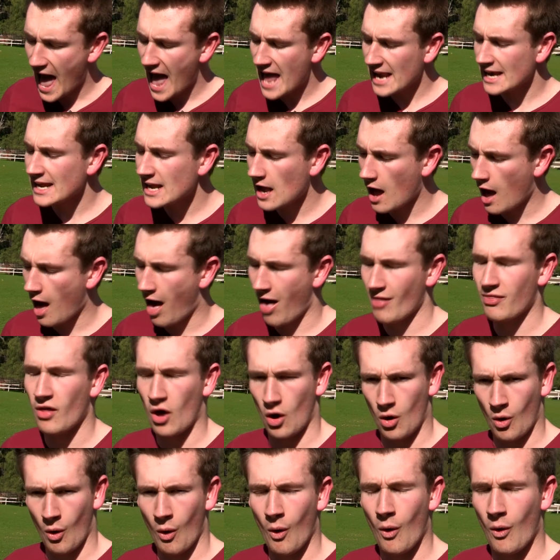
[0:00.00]
any other
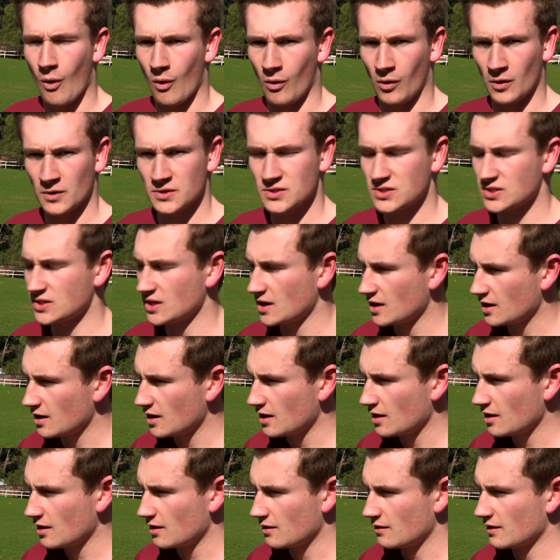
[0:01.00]
horse
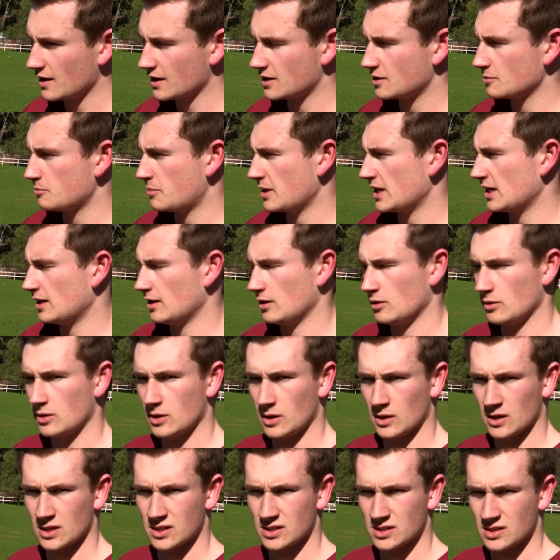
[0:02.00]
that could beat
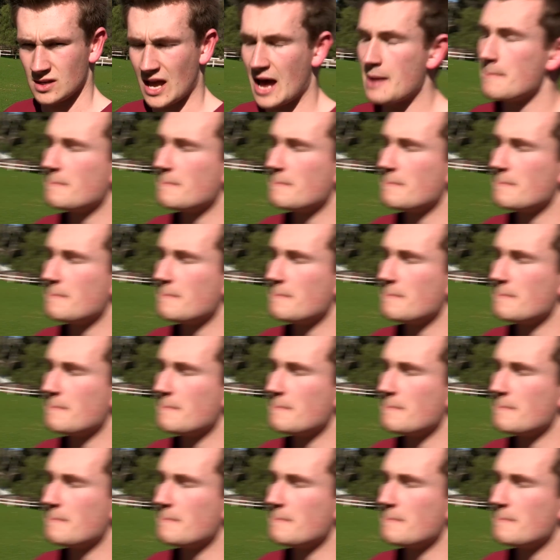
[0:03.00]
Lukas mm.